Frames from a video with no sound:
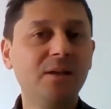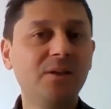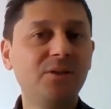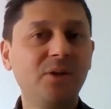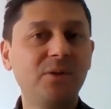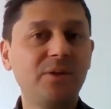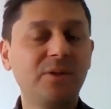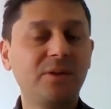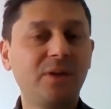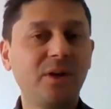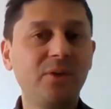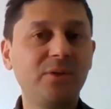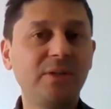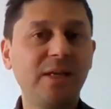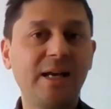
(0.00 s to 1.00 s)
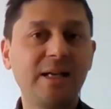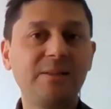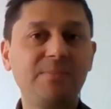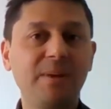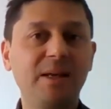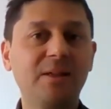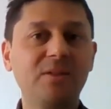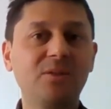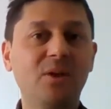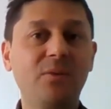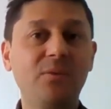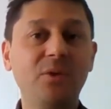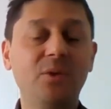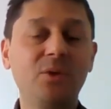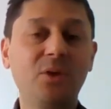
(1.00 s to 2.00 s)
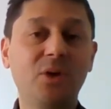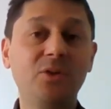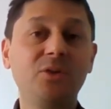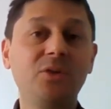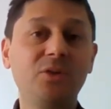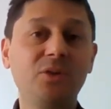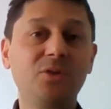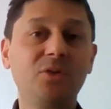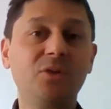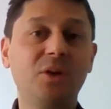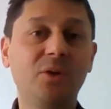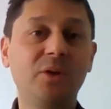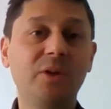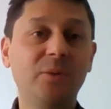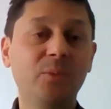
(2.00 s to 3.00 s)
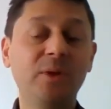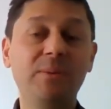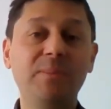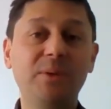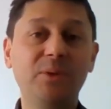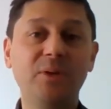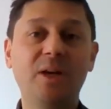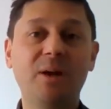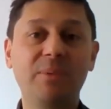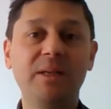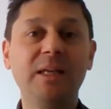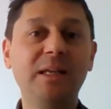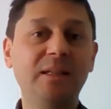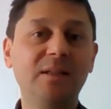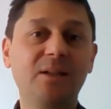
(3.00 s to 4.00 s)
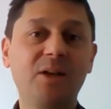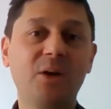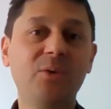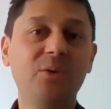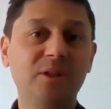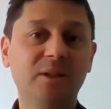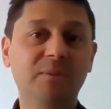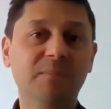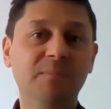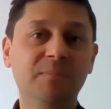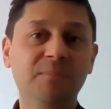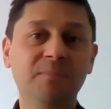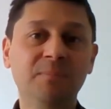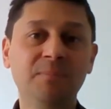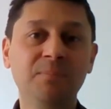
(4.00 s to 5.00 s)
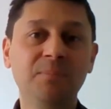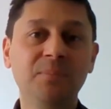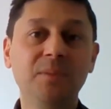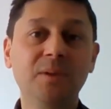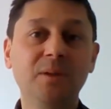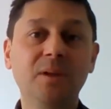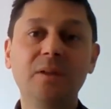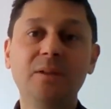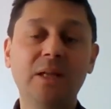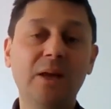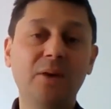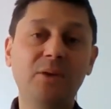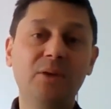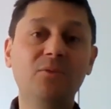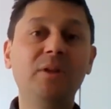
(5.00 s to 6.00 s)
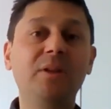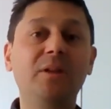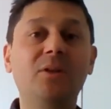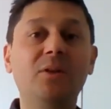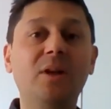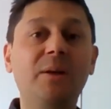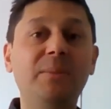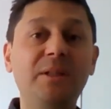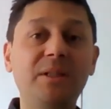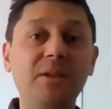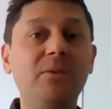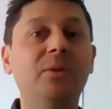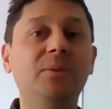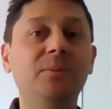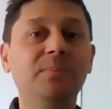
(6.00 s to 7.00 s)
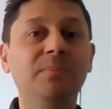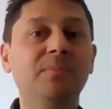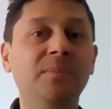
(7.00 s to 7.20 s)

So it's those aspects of your conscious control that we build up in the coaching. Now you can read the online material